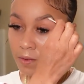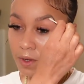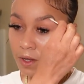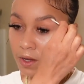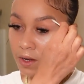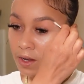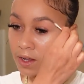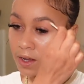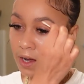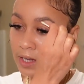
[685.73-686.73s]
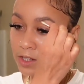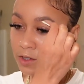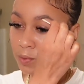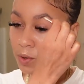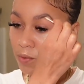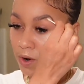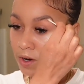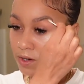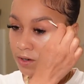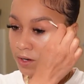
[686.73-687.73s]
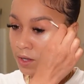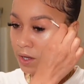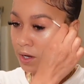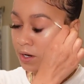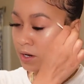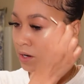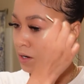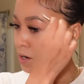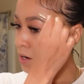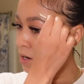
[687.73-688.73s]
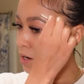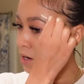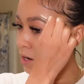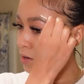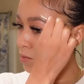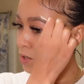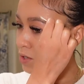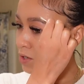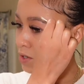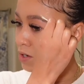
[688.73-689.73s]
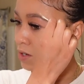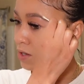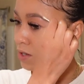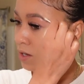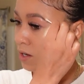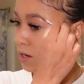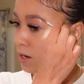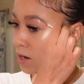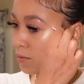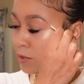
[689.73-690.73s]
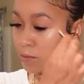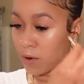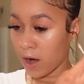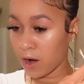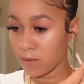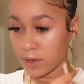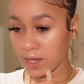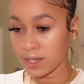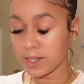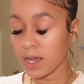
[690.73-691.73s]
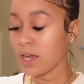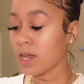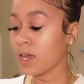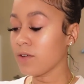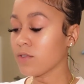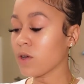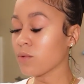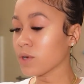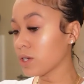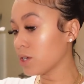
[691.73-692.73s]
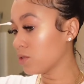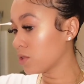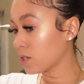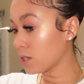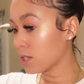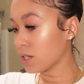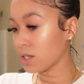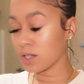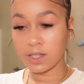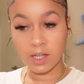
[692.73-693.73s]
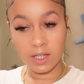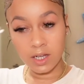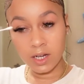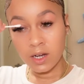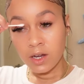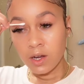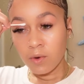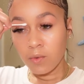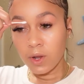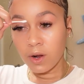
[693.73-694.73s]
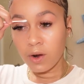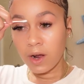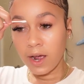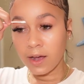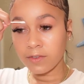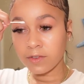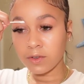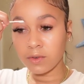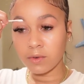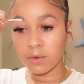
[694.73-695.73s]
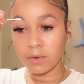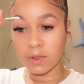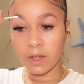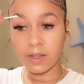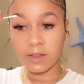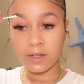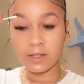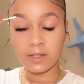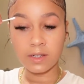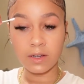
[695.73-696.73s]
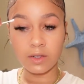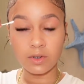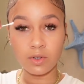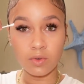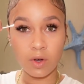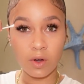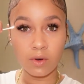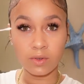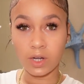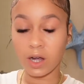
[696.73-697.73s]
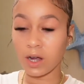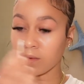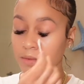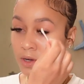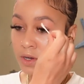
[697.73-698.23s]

And I just put water on there, and we're just gonna clean up the brow, because even though we're gonna use concealer, we don't have to let the concealer do the whole job.